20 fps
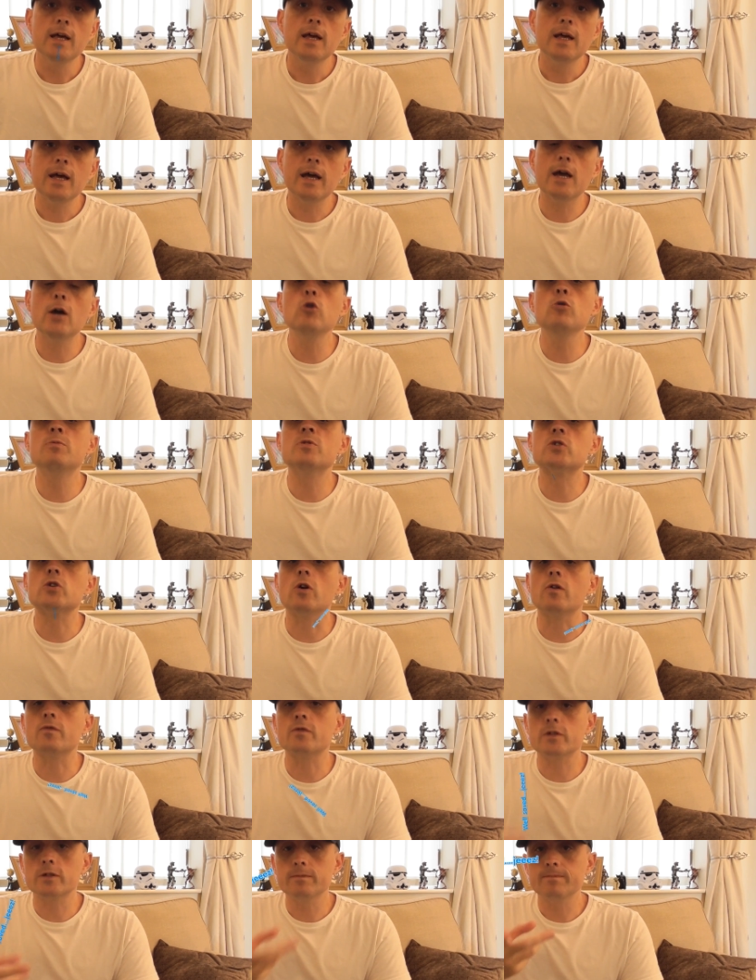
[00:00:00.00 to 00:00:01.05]

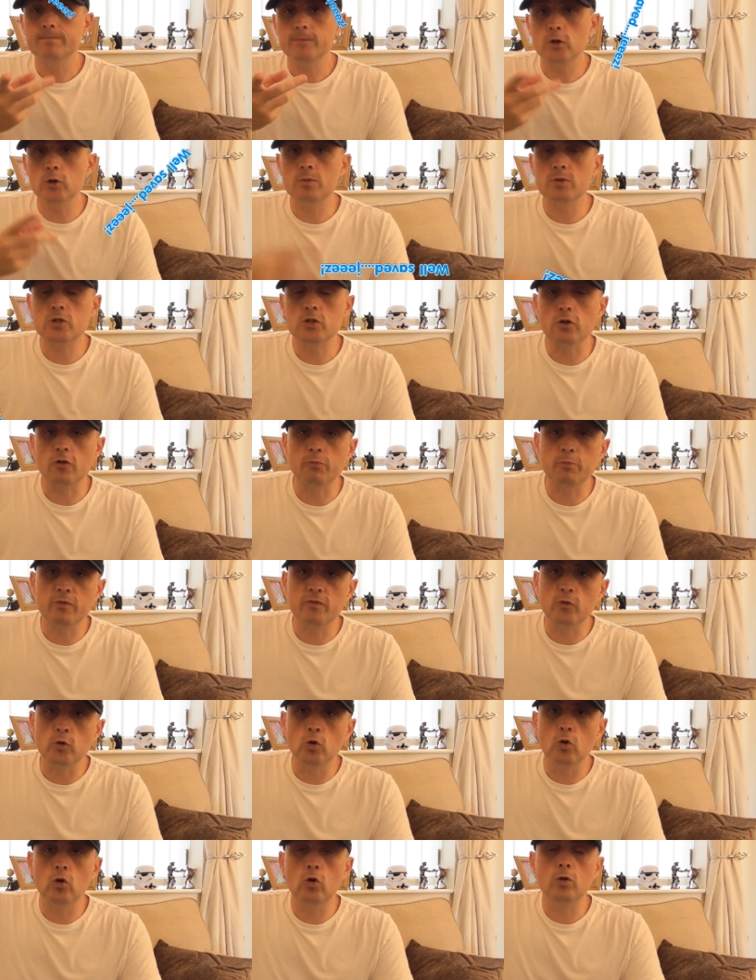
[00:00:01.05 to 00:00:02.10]
Ubisoft
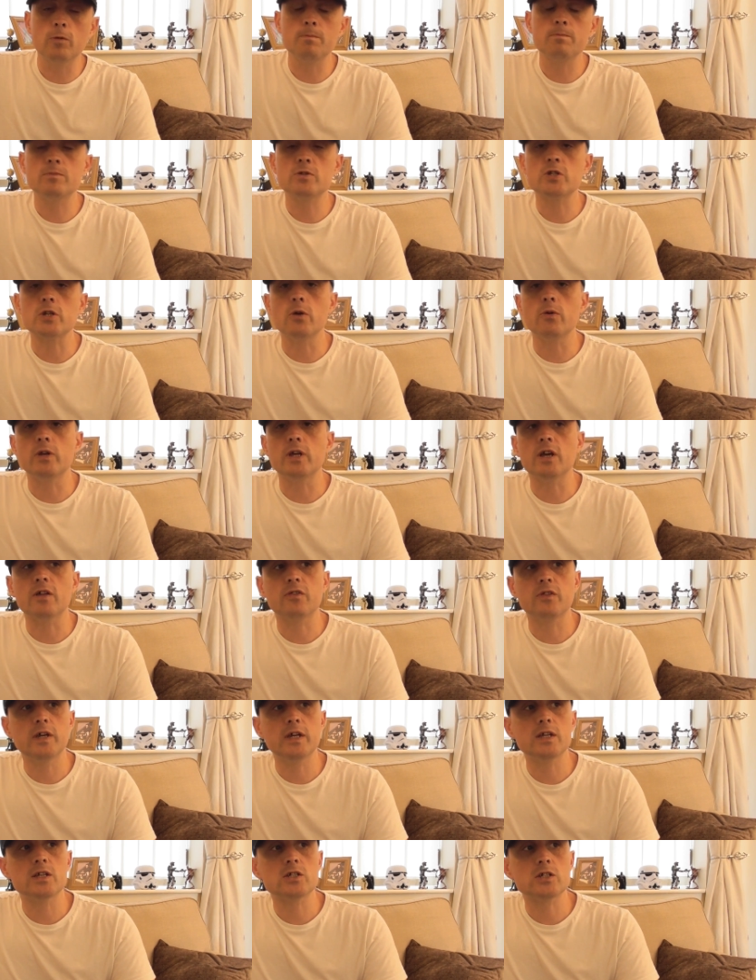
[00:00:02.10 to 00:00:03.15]
before Sony, I
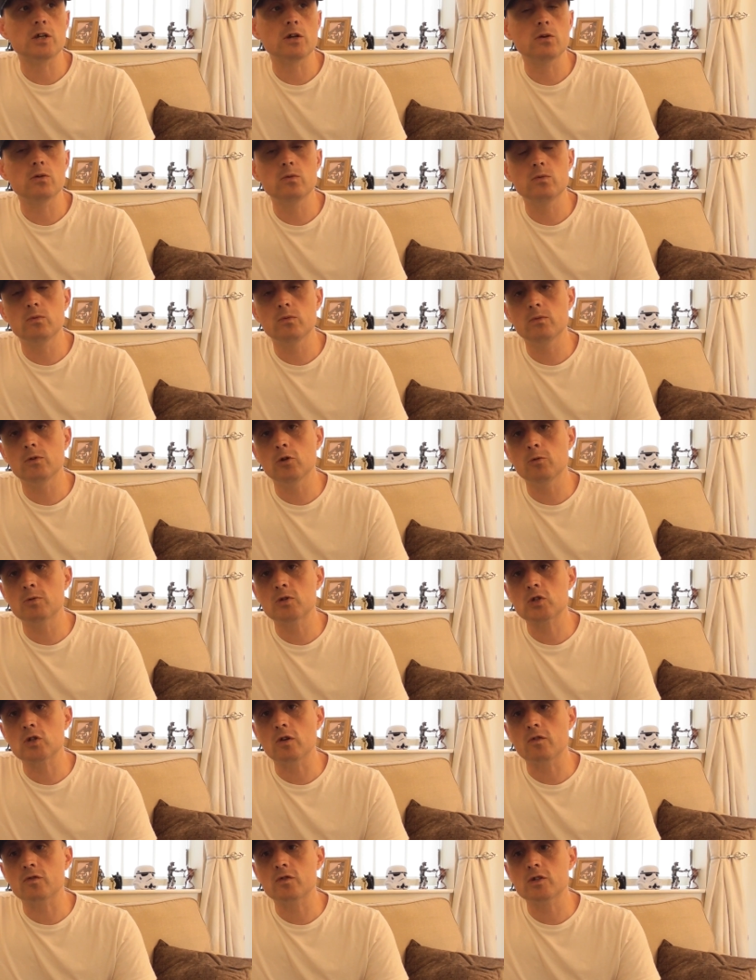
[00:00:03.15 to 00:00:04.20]
think. So
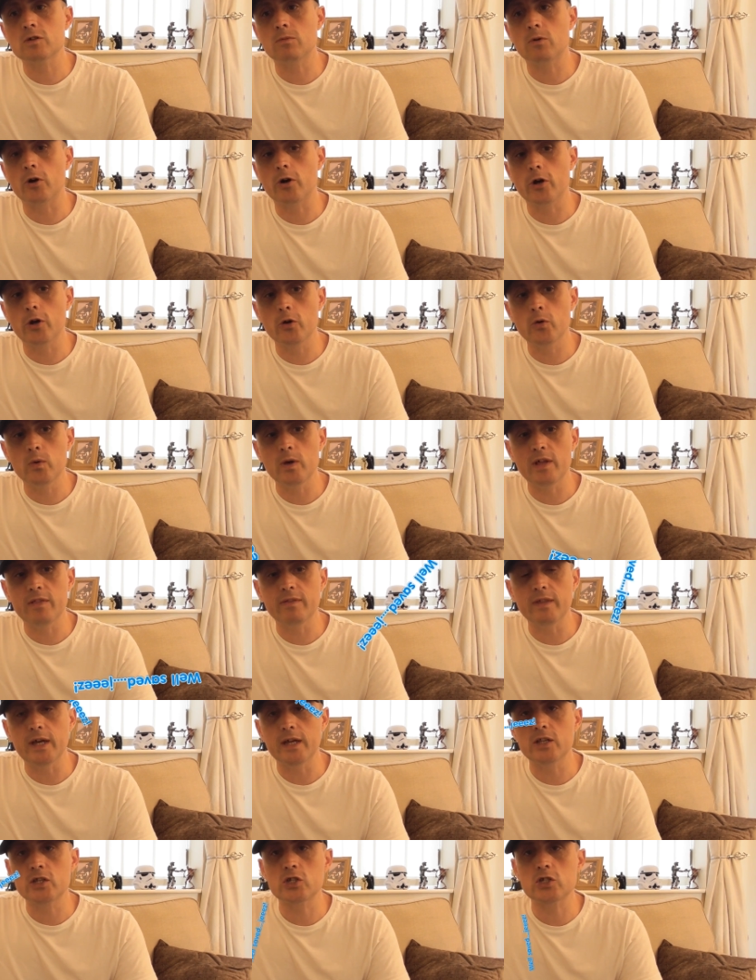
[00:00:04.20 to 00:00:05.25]
Ubisoft tomorrow, and
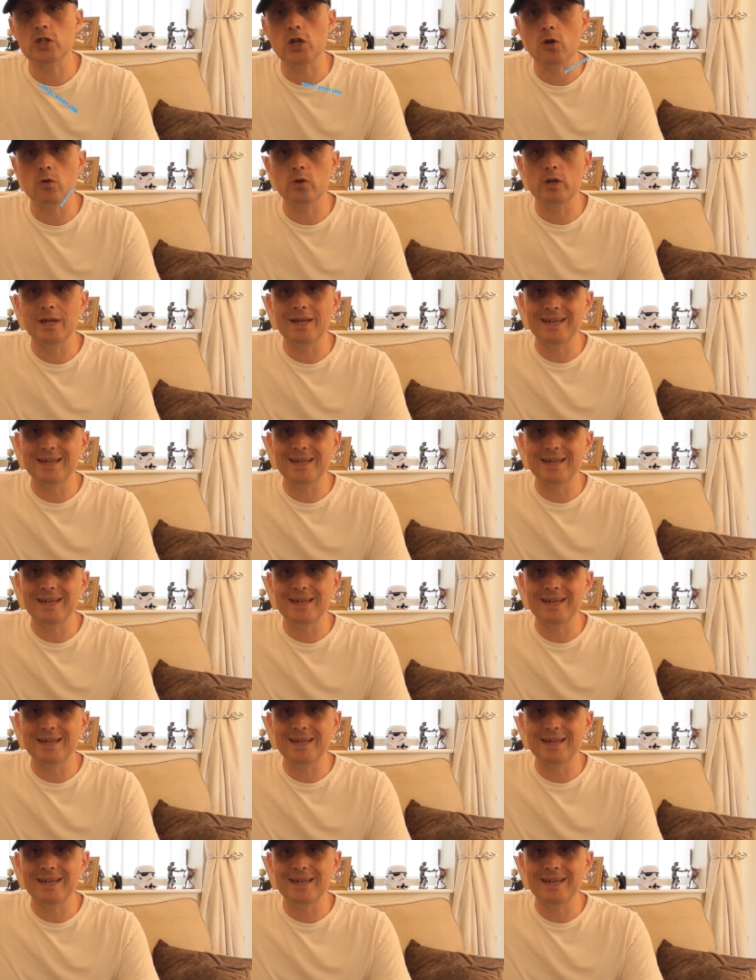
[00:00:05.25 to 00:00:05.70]
then Sony